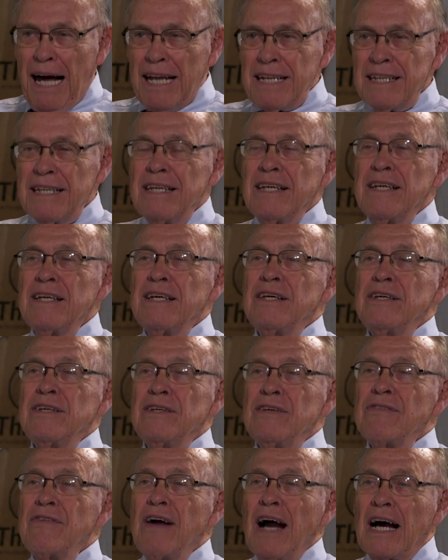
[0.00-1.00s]
but
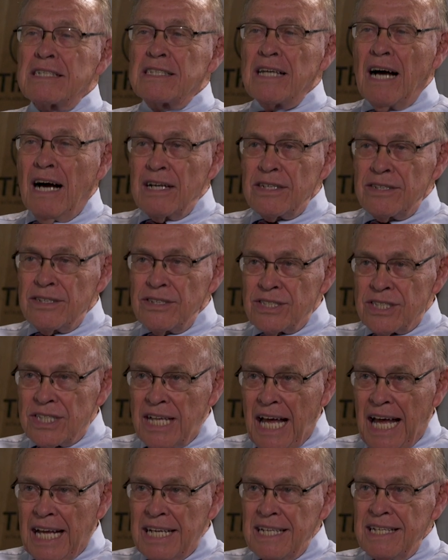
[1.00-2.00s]
you've got to
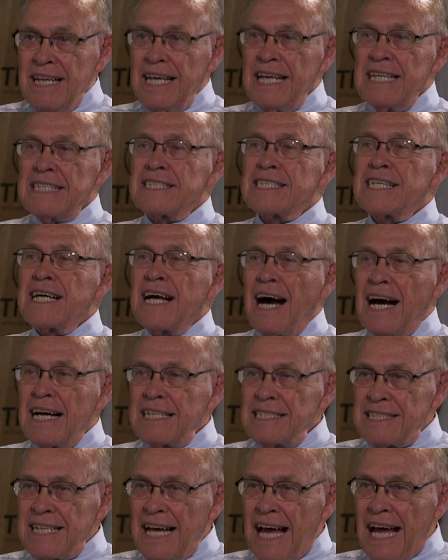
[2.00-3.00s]
understand its
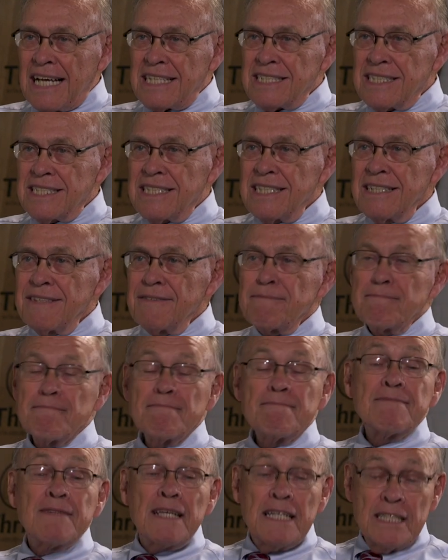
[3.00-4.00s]
context,
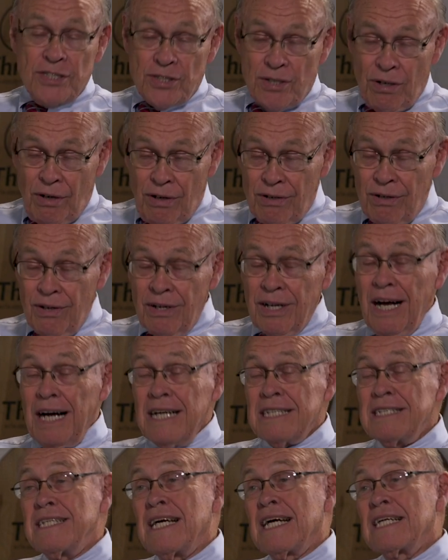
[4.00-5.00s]
historical
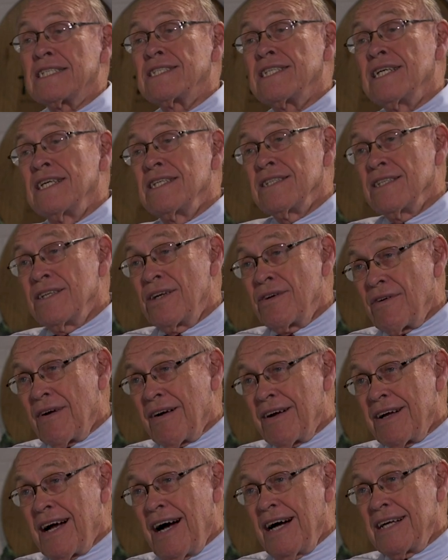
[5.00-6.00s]
context,
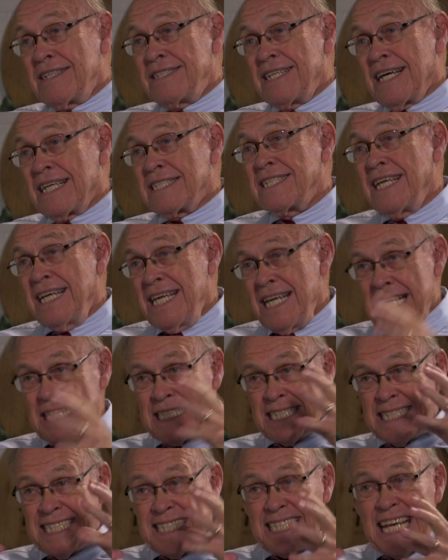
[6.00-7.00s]
literary context,
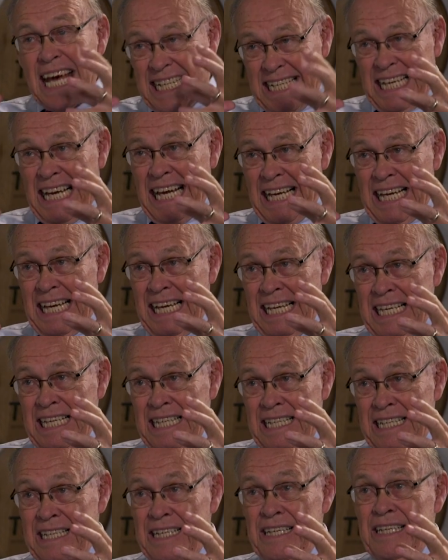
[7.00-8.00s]
its setting,
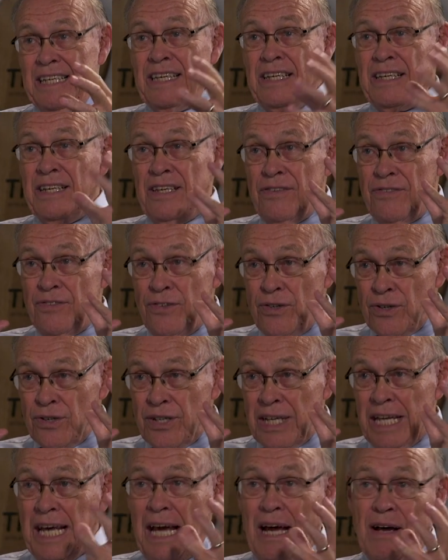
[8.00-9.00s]
if you're
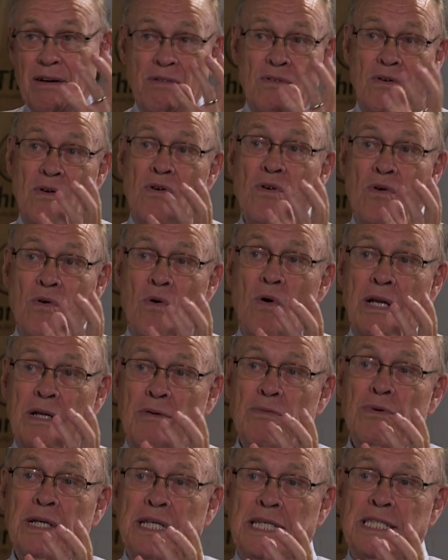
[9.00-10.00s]
to get
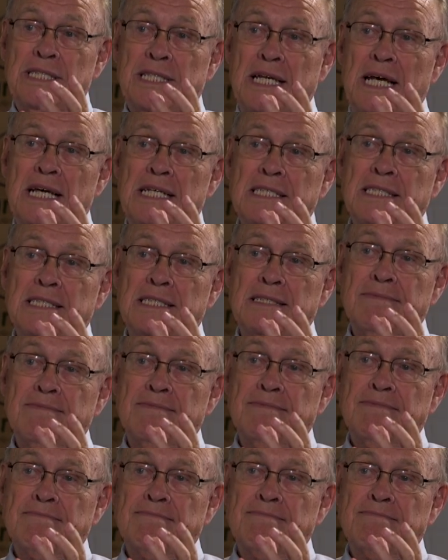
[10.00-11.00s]
what it really says.
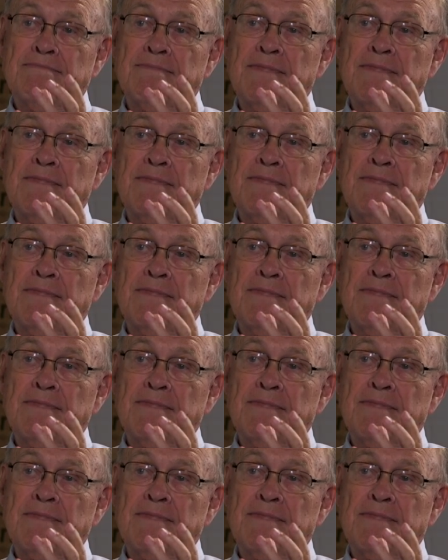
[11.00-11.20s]
Yeah.